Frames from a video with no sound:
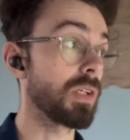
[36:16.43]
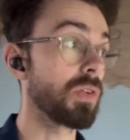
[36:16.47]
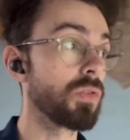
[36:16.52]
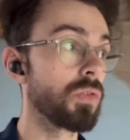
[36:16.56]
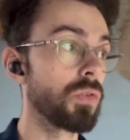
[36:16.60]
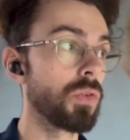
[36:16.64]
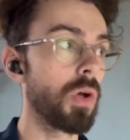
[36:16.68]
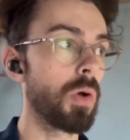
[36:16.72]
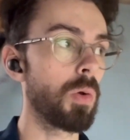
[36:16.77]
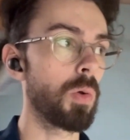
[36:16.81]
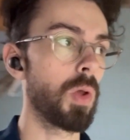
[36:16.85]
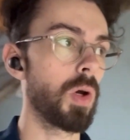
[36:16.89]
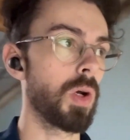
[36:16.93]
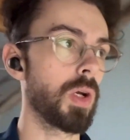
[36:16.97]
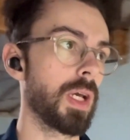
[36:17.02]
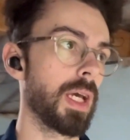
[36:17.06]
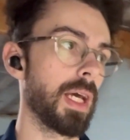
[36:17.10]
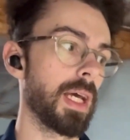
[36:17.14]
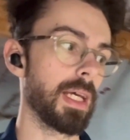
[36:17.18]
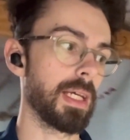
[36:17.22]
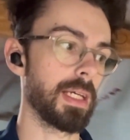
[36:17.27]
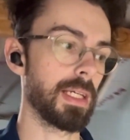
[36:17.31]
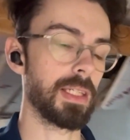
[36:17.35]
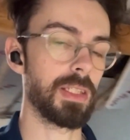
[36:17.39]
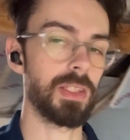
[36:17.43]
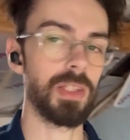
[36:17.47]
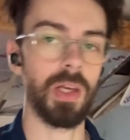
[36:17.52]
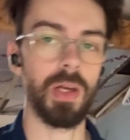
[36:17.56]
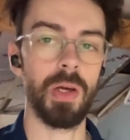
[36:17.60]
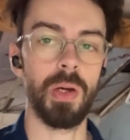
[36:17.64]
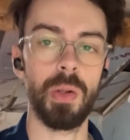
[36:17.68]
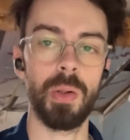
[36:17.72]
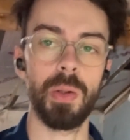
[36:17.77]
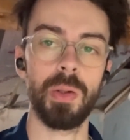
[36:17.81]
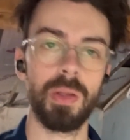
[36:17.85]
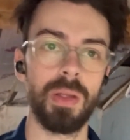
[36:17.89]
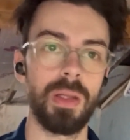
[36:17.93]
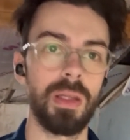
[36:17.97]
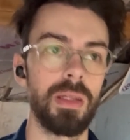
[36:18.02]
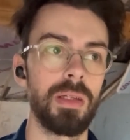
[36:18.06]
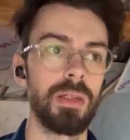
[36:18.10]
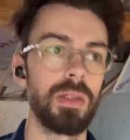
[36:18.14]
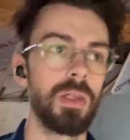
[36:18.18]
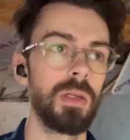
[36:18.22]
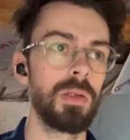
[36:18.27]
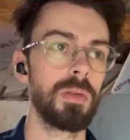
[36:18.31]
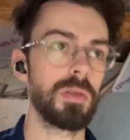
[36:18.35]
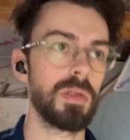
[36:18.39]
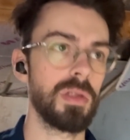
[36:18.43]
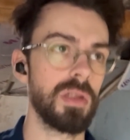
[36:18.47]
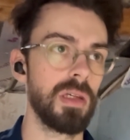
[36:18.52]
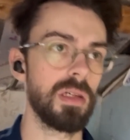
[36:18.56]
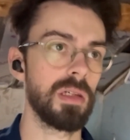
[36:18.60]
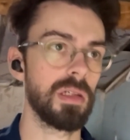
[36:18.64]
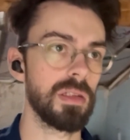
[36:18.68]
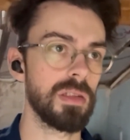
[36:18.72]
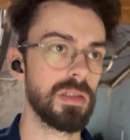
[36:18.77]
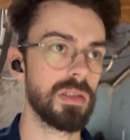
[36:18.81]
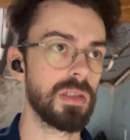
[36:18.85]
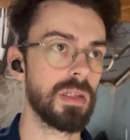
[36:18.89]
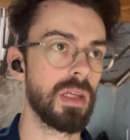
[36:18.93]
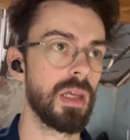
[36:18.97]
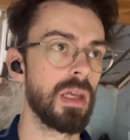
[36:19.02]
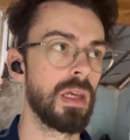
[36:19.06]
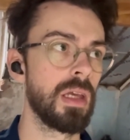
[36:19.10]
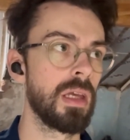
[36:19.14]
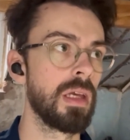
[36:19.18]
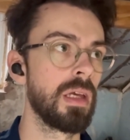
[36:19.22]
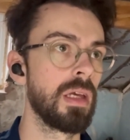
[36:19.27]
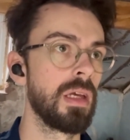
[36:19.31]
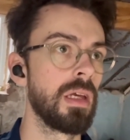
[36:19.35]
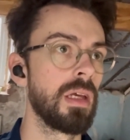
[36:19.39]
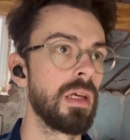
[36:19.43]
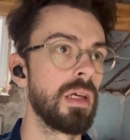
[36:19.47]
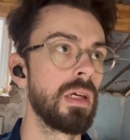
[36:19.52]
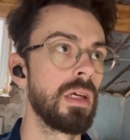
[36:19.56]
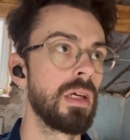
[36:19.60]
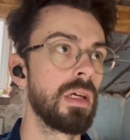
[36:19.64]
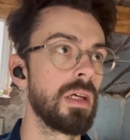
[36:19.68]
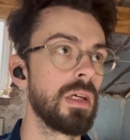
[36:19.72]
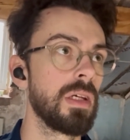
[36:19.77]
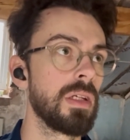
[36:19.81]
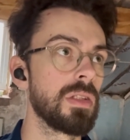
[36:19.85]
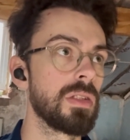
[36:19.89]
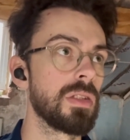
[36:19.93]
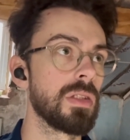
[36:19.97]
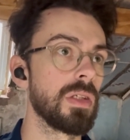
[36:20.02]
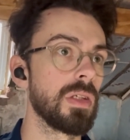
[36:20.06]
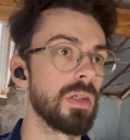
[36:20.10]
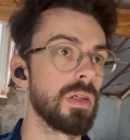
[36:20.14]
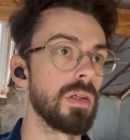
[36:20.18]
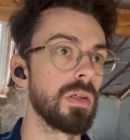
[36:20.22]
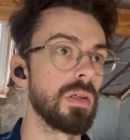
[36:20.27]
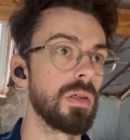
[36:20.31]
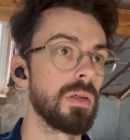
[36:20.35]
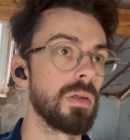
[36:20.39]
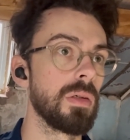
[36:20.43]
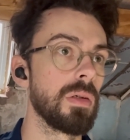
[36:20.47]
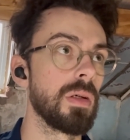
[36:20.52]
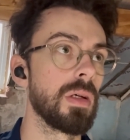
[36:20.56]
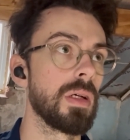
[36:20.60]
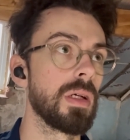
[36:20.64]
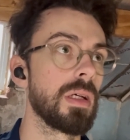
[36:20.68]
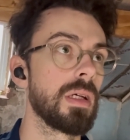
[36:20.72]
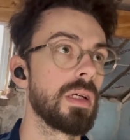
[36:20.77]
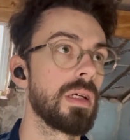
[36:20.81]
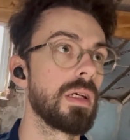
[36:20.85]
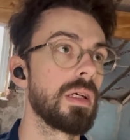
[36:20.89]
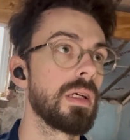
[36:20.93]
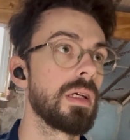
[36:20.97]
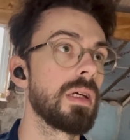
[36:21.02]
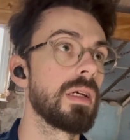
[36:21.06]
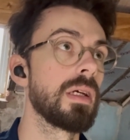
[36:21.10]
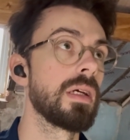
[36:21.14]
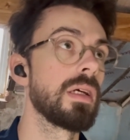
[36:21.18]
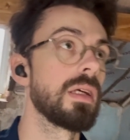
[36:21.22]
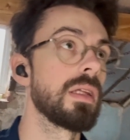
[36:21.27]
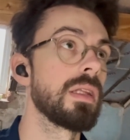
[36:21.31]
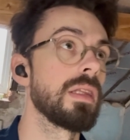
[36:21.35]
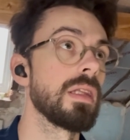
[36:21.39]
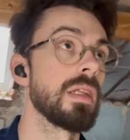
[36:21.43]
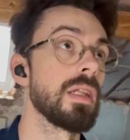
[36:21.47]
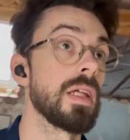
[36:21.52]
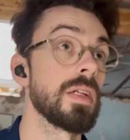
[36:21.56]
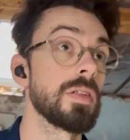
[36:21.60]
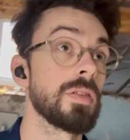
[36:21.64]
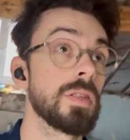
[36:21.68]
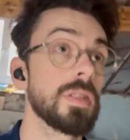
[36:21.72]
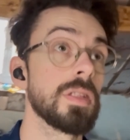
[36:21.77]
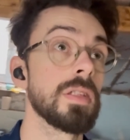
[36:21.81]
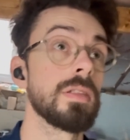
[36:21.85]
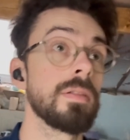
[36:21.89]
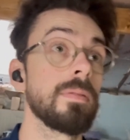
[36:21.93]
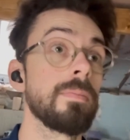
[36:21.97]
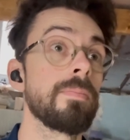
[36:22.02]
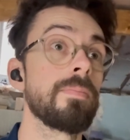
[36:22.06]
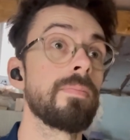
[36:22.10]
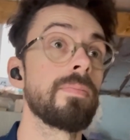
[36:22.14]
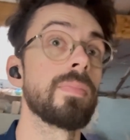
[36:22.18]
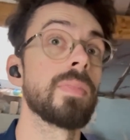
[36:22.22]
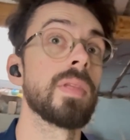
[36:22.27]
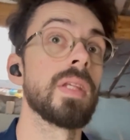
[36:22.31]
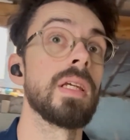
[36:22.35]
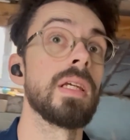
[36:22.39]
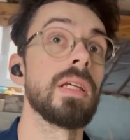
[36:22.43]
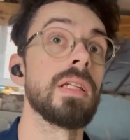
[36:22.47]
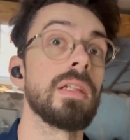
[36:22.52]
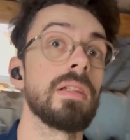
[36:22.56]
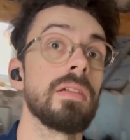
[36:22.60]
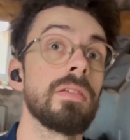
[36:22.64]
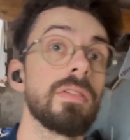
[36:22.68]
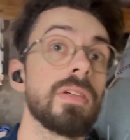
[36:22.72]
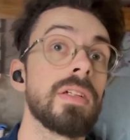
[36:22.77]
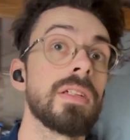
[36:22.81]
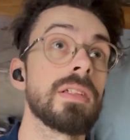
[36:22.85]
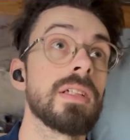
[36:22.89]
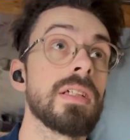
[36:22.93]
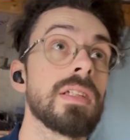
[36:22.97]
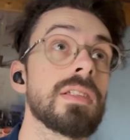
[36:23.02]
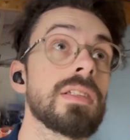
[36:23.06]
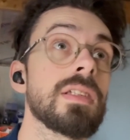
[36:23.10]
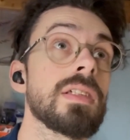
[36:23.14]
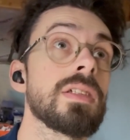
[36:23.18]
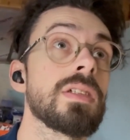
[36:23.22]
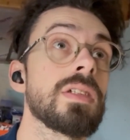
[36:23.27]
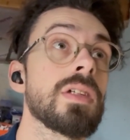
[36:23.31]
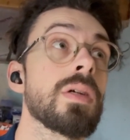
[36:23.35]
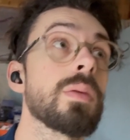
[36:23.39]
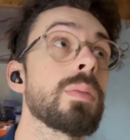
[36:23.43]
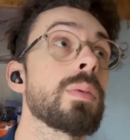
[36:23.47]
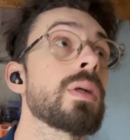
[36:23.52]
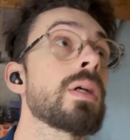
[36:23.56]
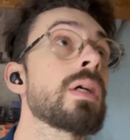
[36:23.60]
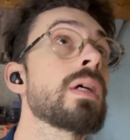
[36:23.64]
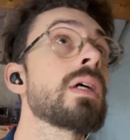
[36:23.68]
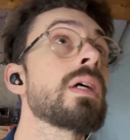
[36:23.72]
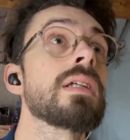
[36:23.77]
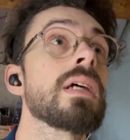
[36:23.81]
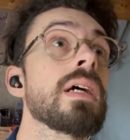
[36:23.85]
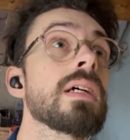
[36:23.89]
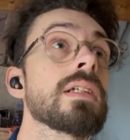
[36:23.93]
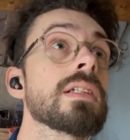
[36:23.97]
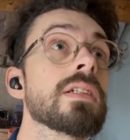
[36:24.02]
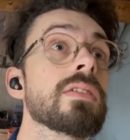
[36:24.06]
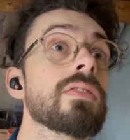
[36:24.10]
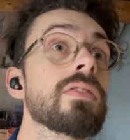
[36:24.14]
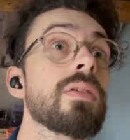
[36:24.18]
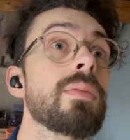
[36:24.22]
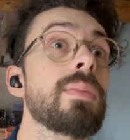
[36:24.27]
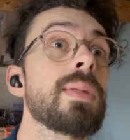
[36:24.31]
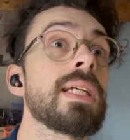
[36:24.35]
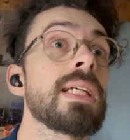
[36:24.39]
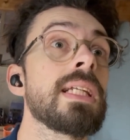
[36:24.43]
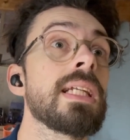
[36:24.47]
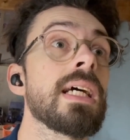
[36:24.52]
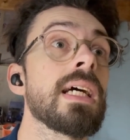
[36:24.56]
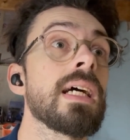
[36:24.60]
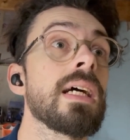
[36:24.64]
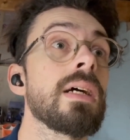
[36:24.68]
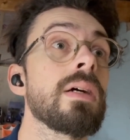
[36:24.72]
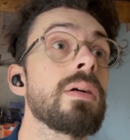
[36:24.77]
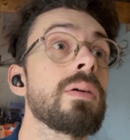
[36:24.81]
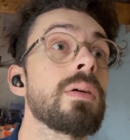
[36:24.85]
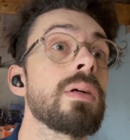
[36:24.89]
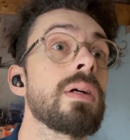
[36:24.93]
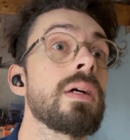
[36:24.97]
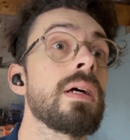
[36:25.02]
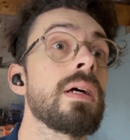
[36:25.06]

no longer. So huge thanks to the electrician. He did a fantastic job. Task for me now